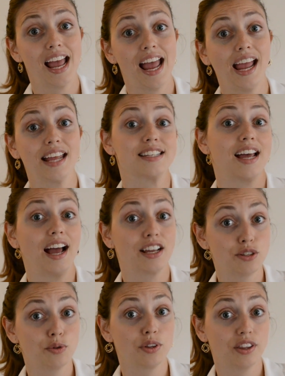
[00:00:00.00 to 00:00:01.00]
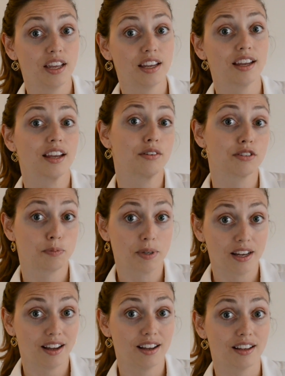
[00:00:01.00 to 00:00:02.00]
and I do think it was
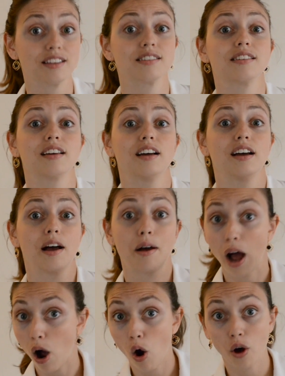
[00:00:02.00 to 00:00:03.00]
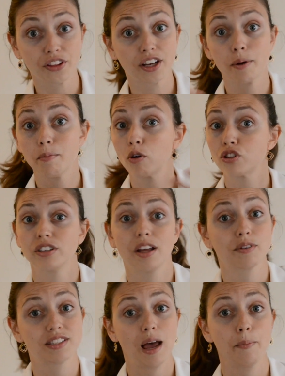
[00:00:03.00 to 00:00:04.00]
because all the commotion
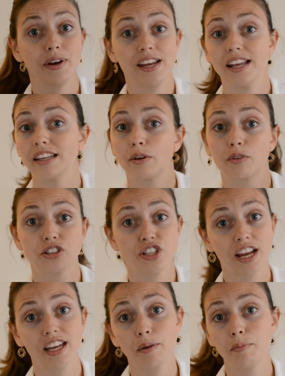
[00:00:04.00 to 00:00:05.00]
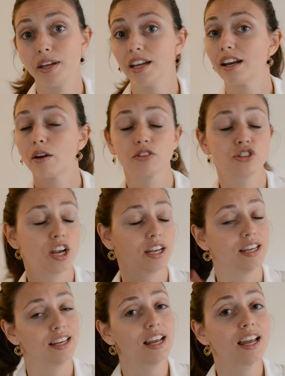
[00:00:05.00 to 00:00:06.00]
that was happening, and they were checking me and I was
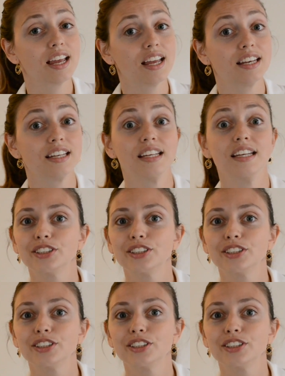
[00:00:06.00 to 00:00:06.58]
checking in.